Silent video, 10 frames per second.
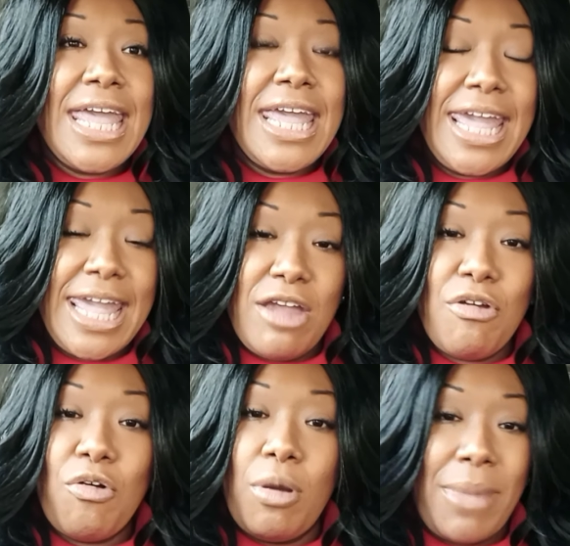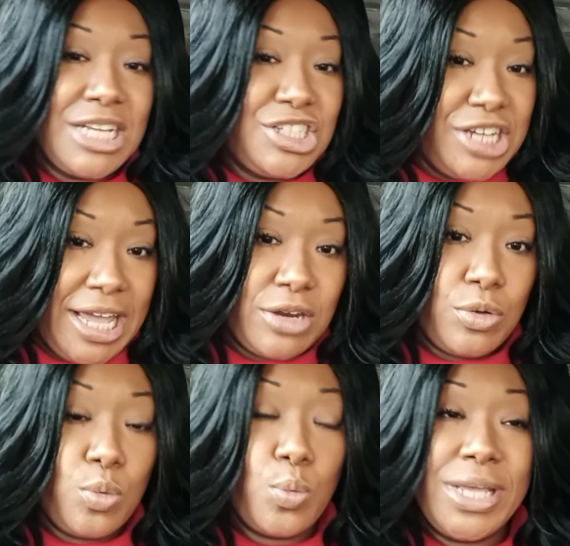Here on my
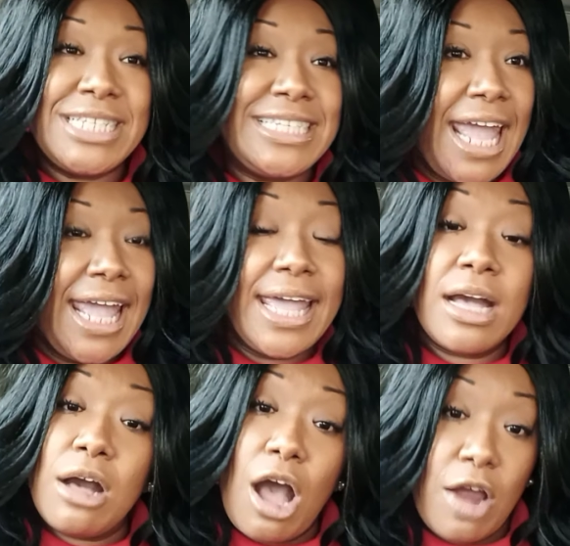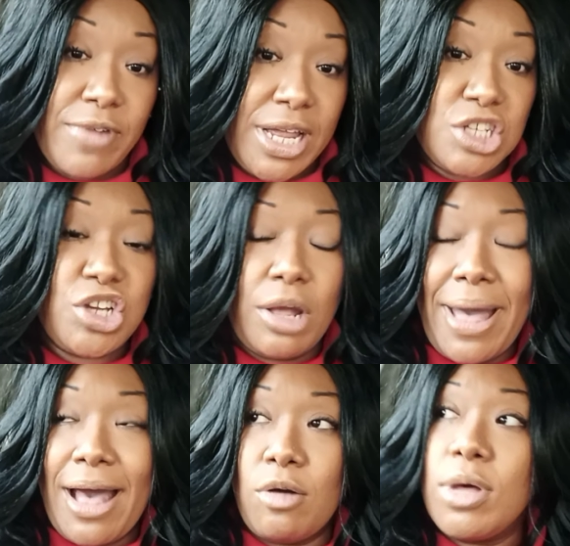channel, we stay encouraged
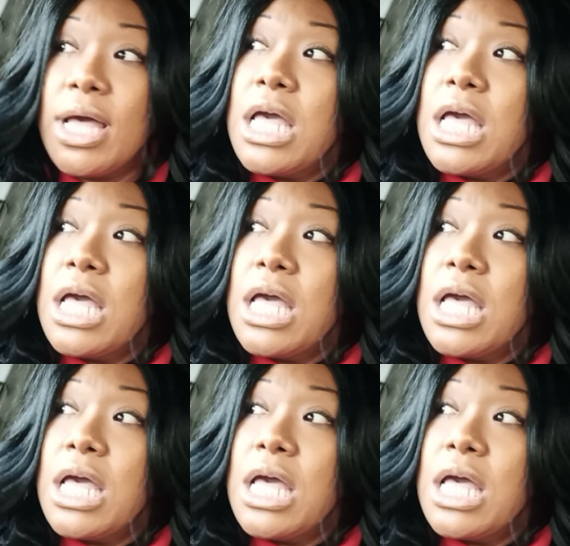about